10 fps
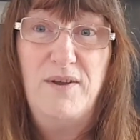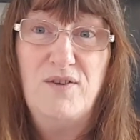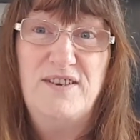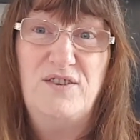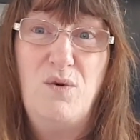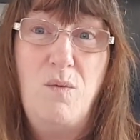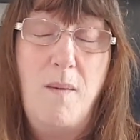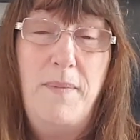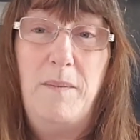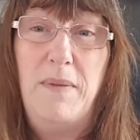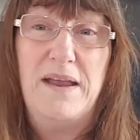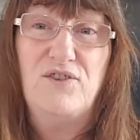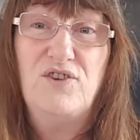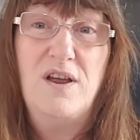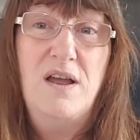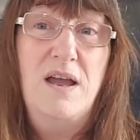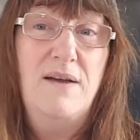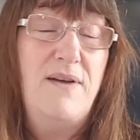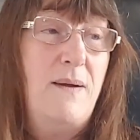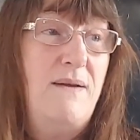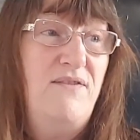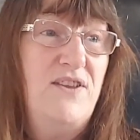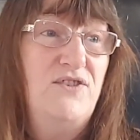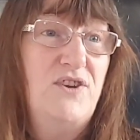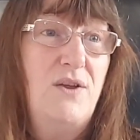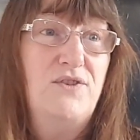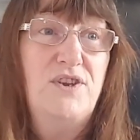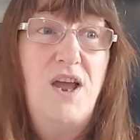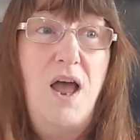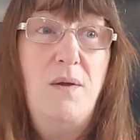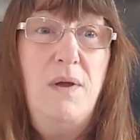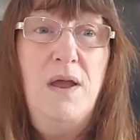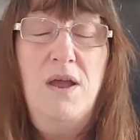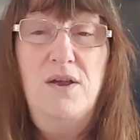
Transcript: because it's all one big picture of how everything's going to go,